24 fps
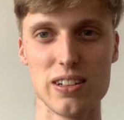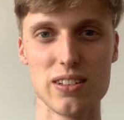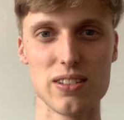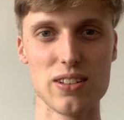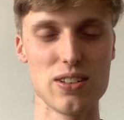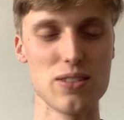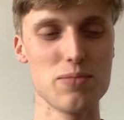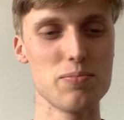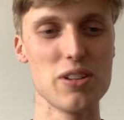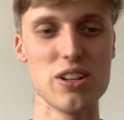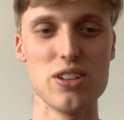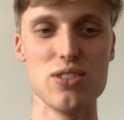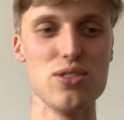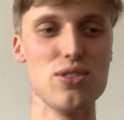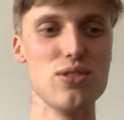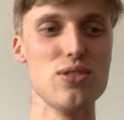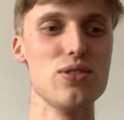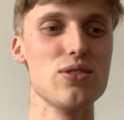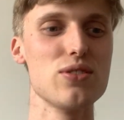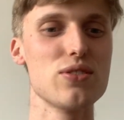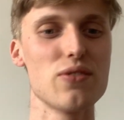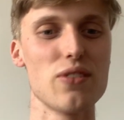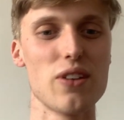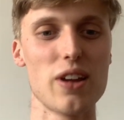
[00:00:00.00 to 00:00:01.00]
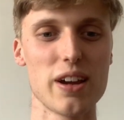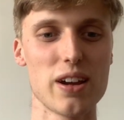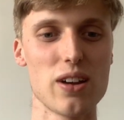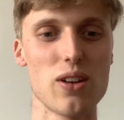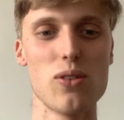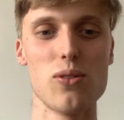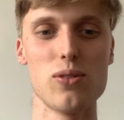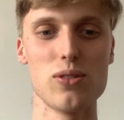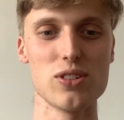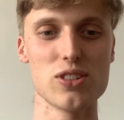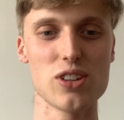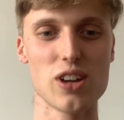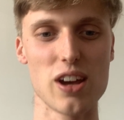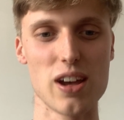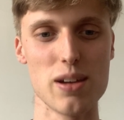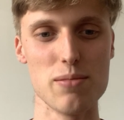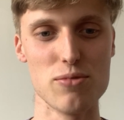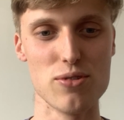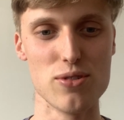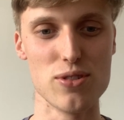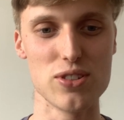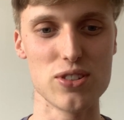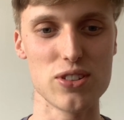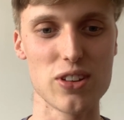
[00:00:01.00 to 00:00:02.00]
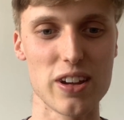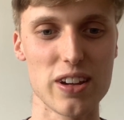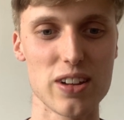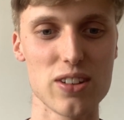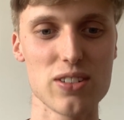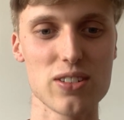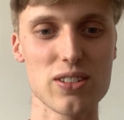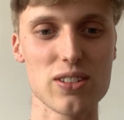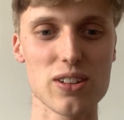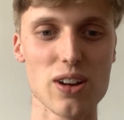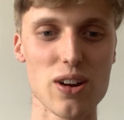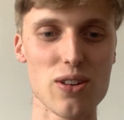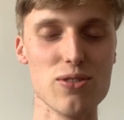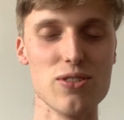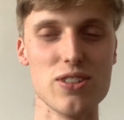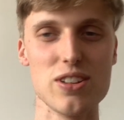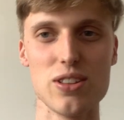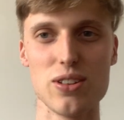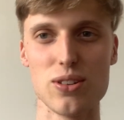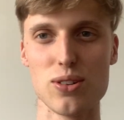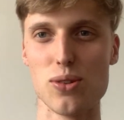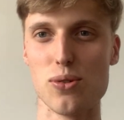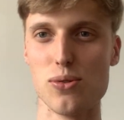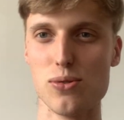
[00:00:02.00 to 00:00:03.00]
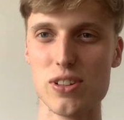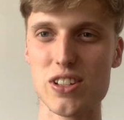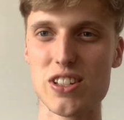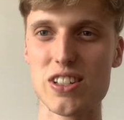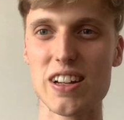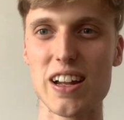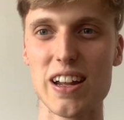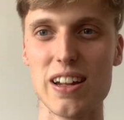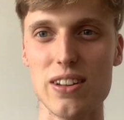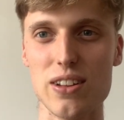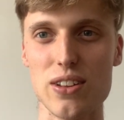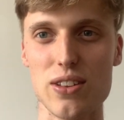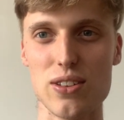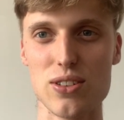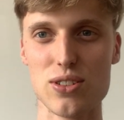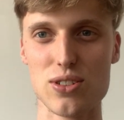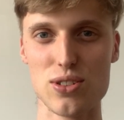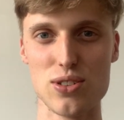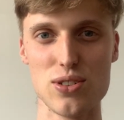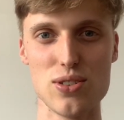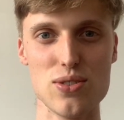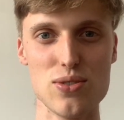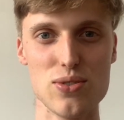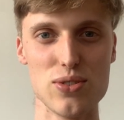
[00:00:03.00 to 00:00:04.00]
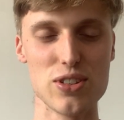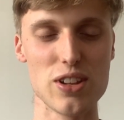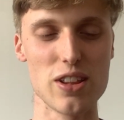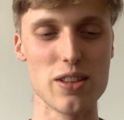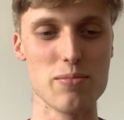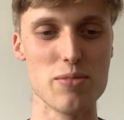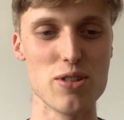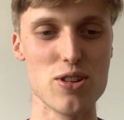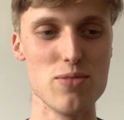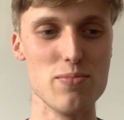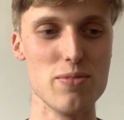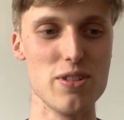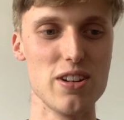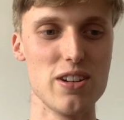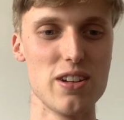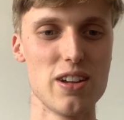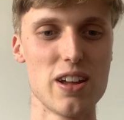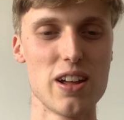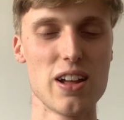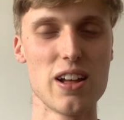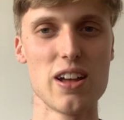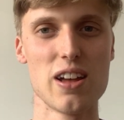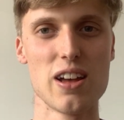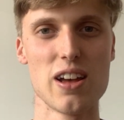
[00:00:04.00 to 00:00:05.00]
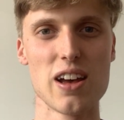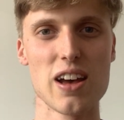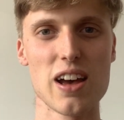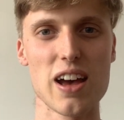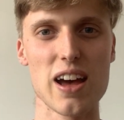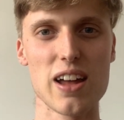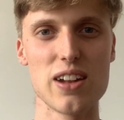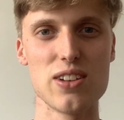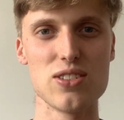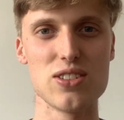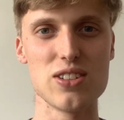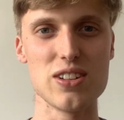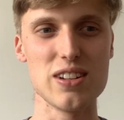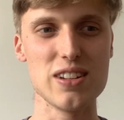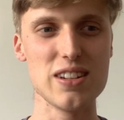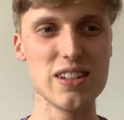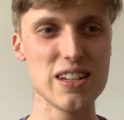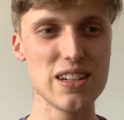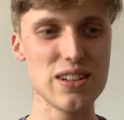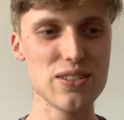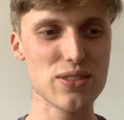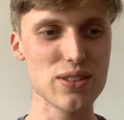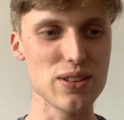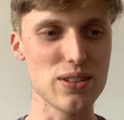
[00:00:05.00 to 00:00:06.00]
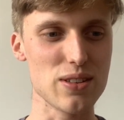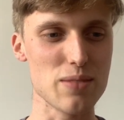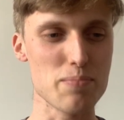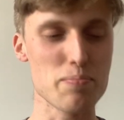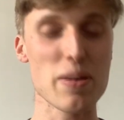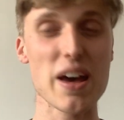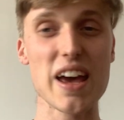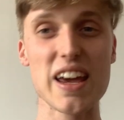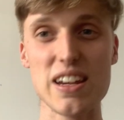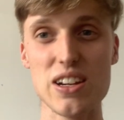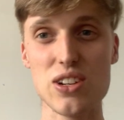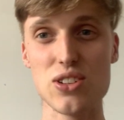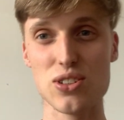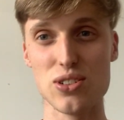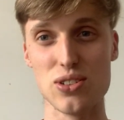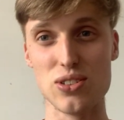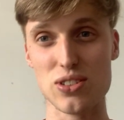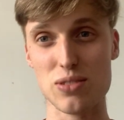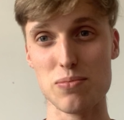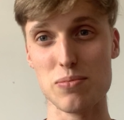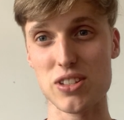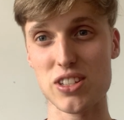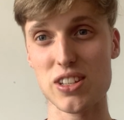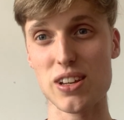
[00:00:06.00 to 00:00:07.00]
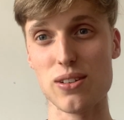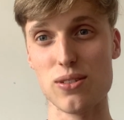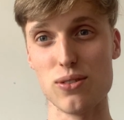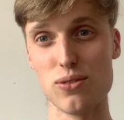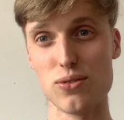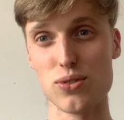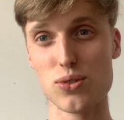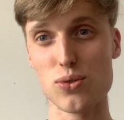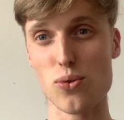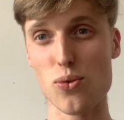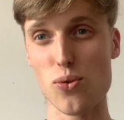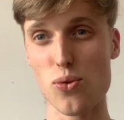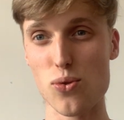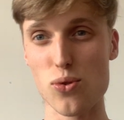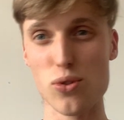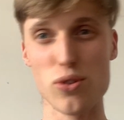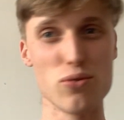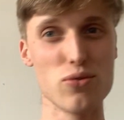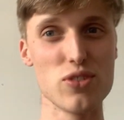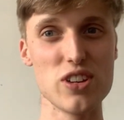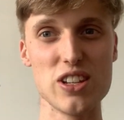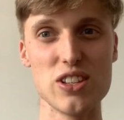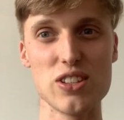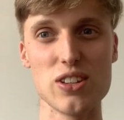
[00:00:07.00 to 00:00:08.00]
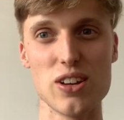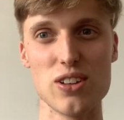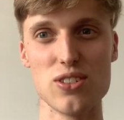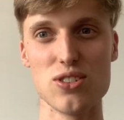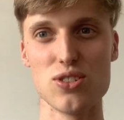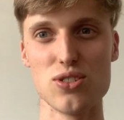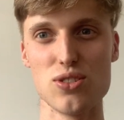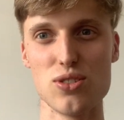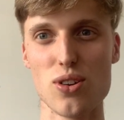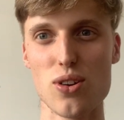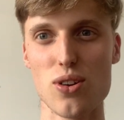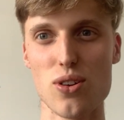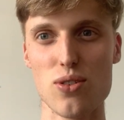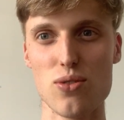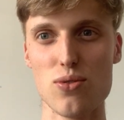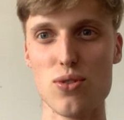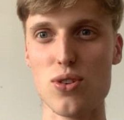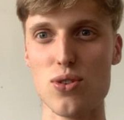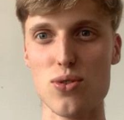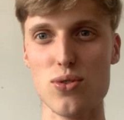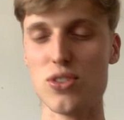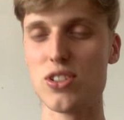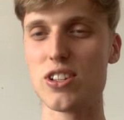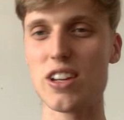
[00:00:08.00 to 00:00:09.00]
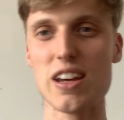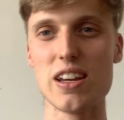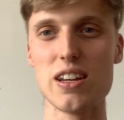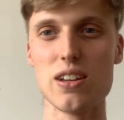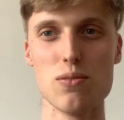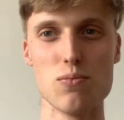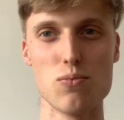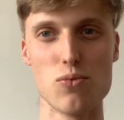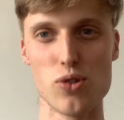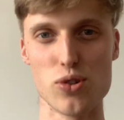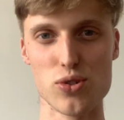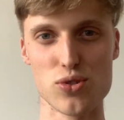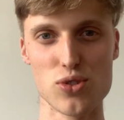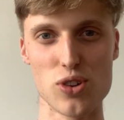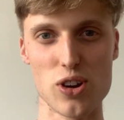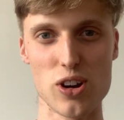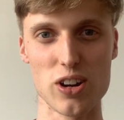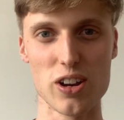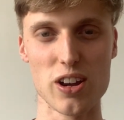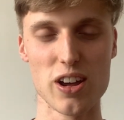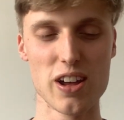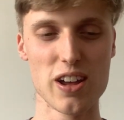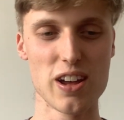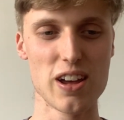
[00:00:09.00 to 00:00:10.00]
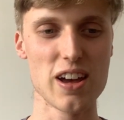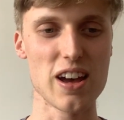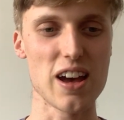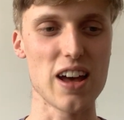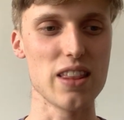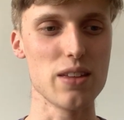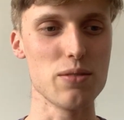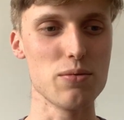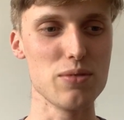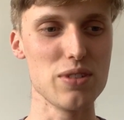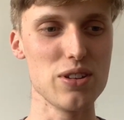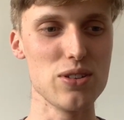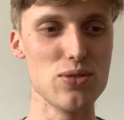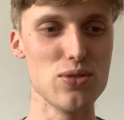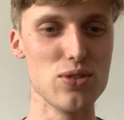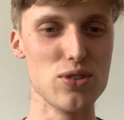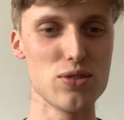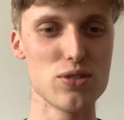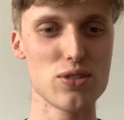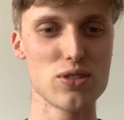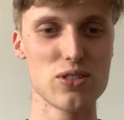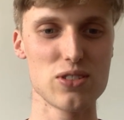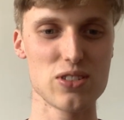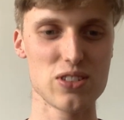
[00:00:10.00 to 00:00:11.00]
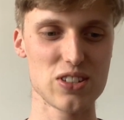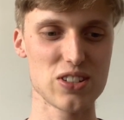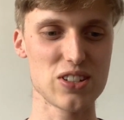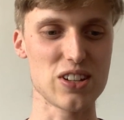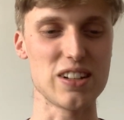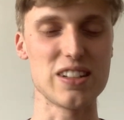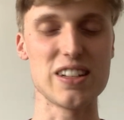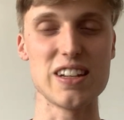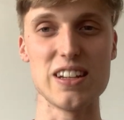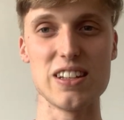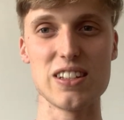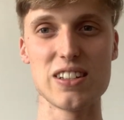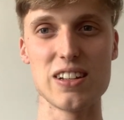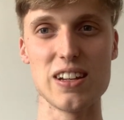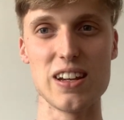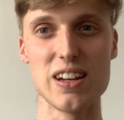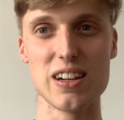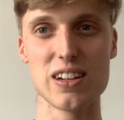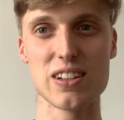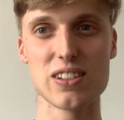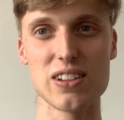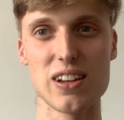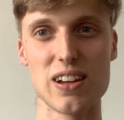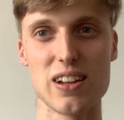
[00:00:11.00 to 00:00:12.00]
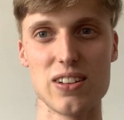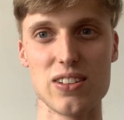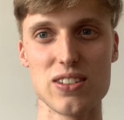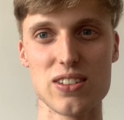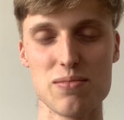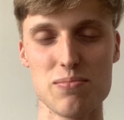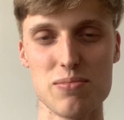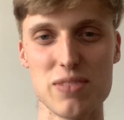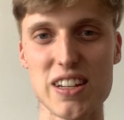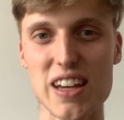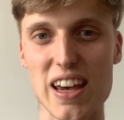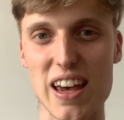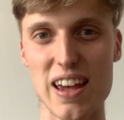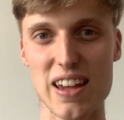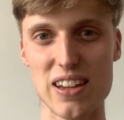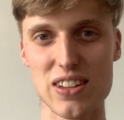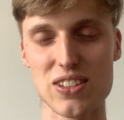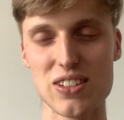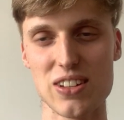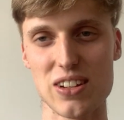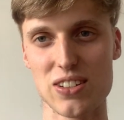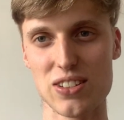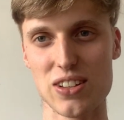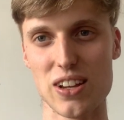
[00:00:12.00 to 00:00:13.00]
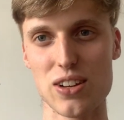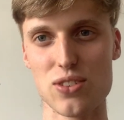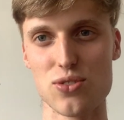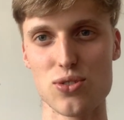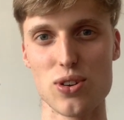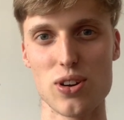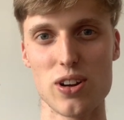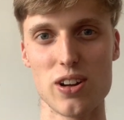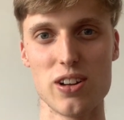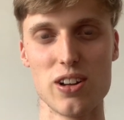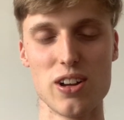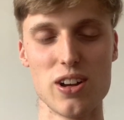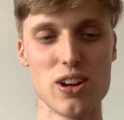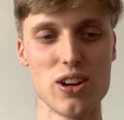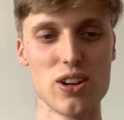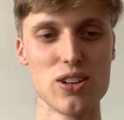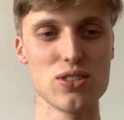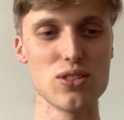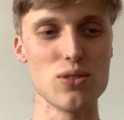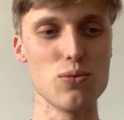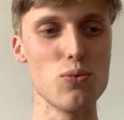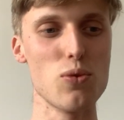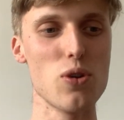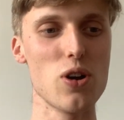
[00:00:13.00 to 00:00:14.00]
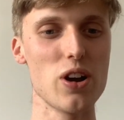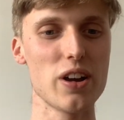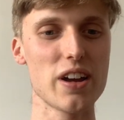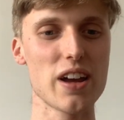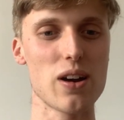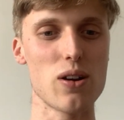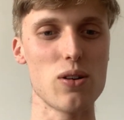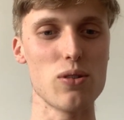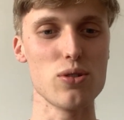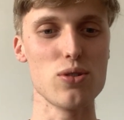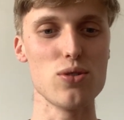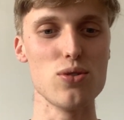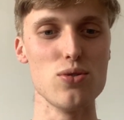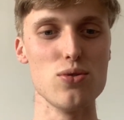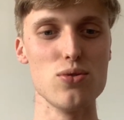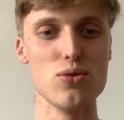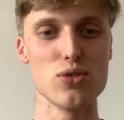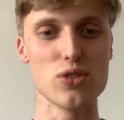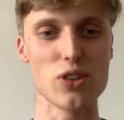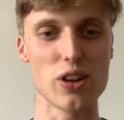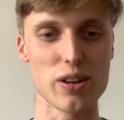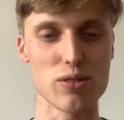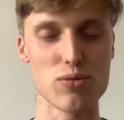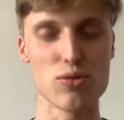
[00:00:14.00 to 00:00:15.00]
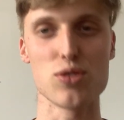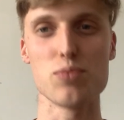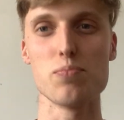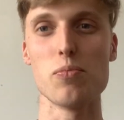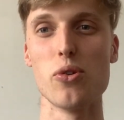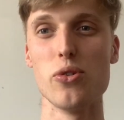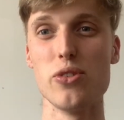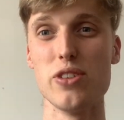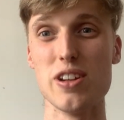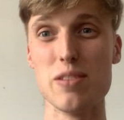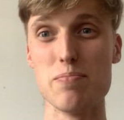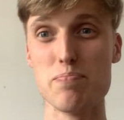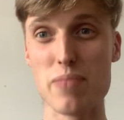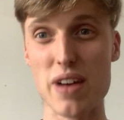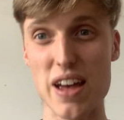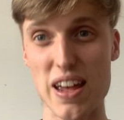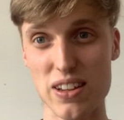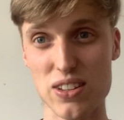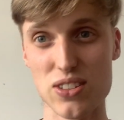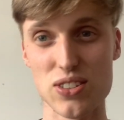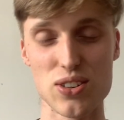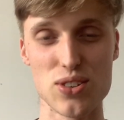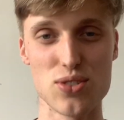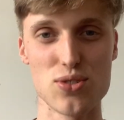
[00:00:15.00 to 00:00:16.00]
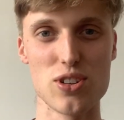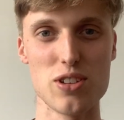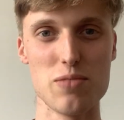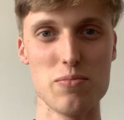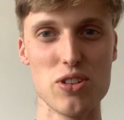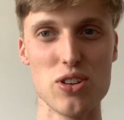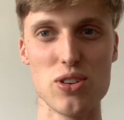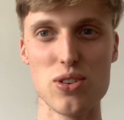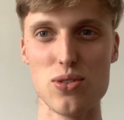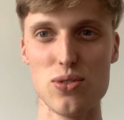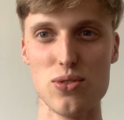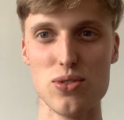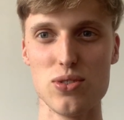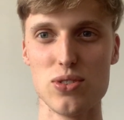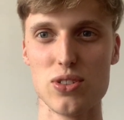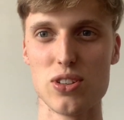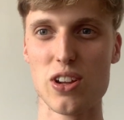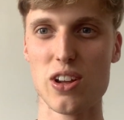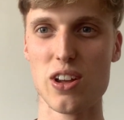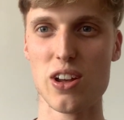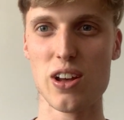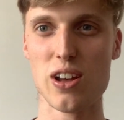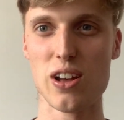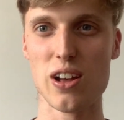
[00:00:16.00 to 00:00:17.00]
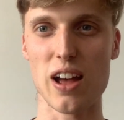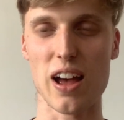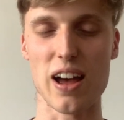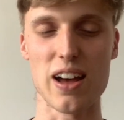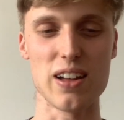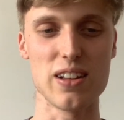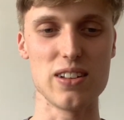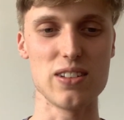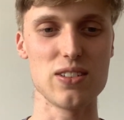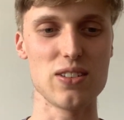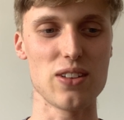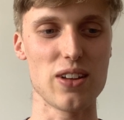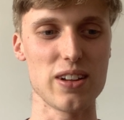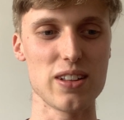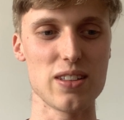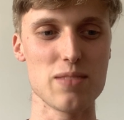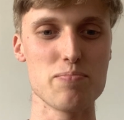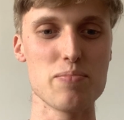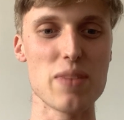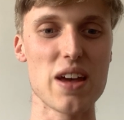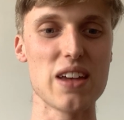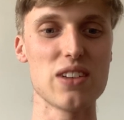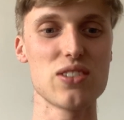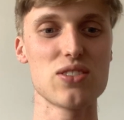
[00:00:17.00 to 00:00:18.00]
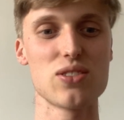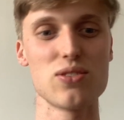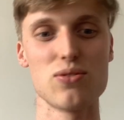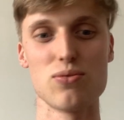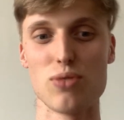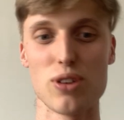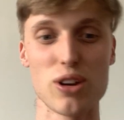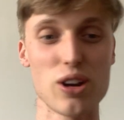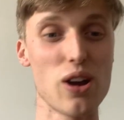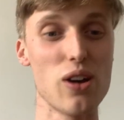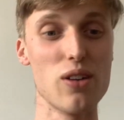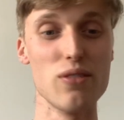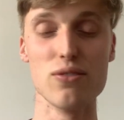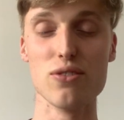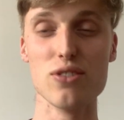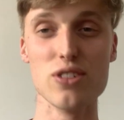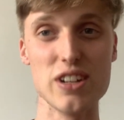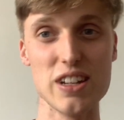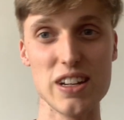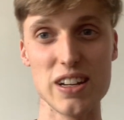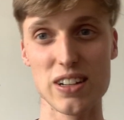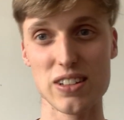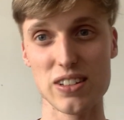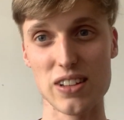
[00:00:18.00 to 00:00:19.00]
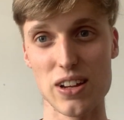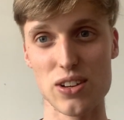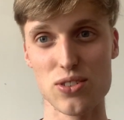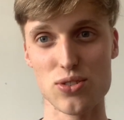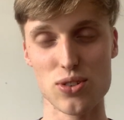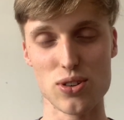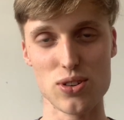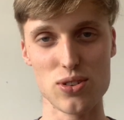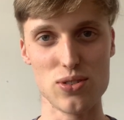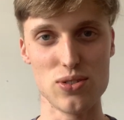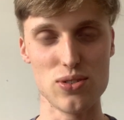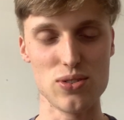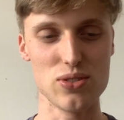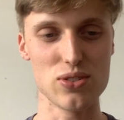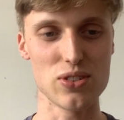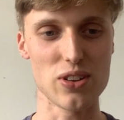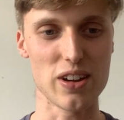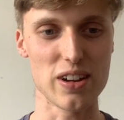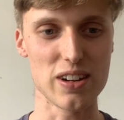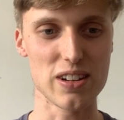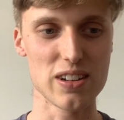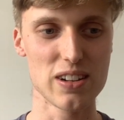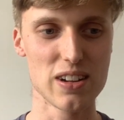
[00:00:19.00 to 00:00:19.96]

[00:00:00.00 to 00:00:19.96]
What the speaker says: that's been used for like a long time, or is like currently the gold standard that's used at the moment. And neither the patients themselves or the researchers know who's taken what drug, and then we use statistics and some tests, etc., to work out who's like responded best to treatment, who's had like the best recovery, etc., whose